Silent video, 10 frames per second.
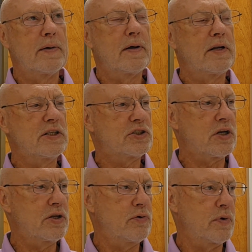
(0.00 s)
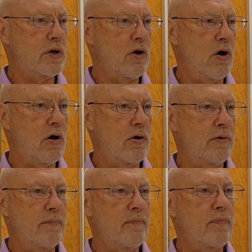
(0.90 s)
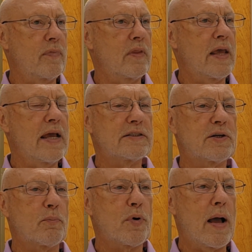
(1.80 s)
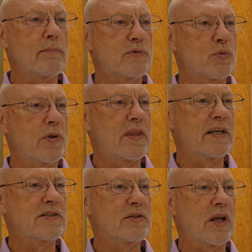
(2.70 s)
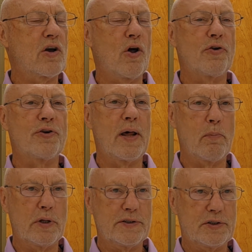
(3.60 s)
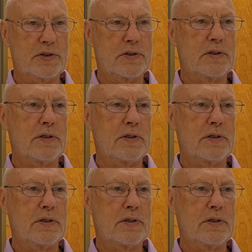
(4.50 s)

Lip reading: Initially, you recall, they had some problems with things they called doublets.